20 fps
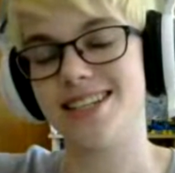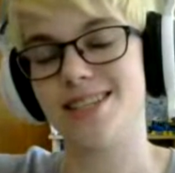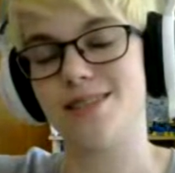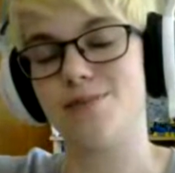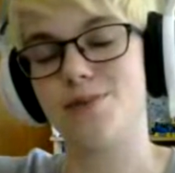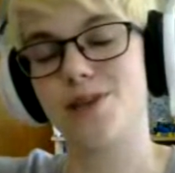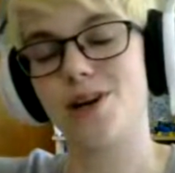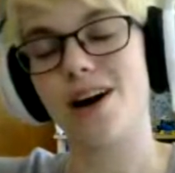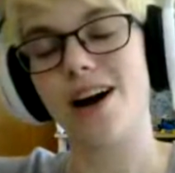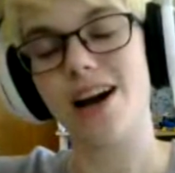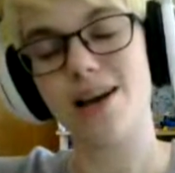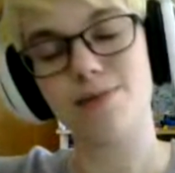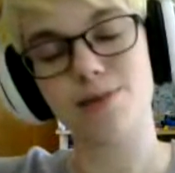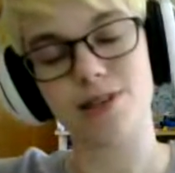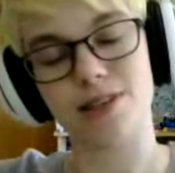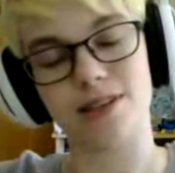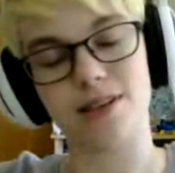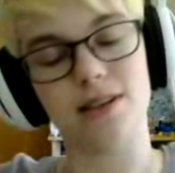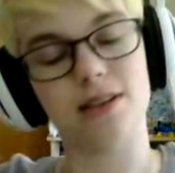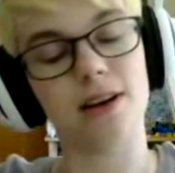Subscribe so
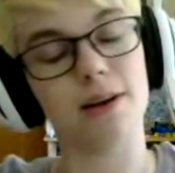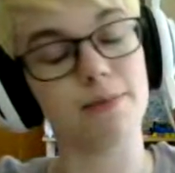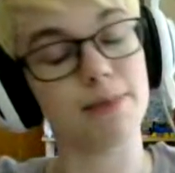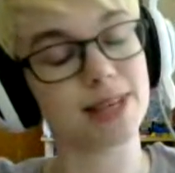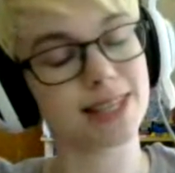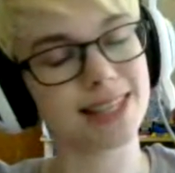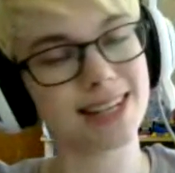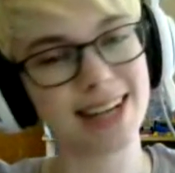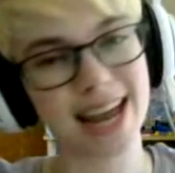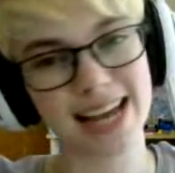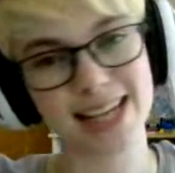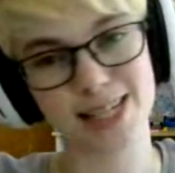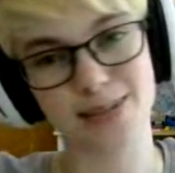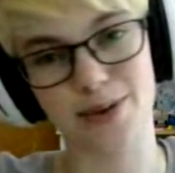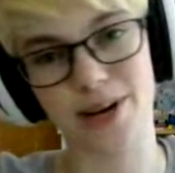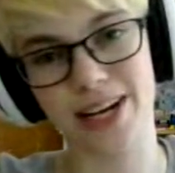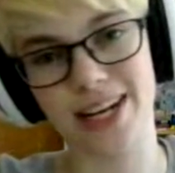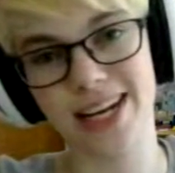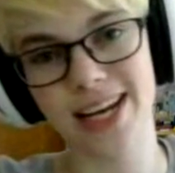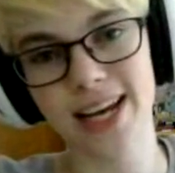that you don't miss the next
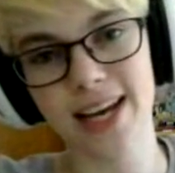one.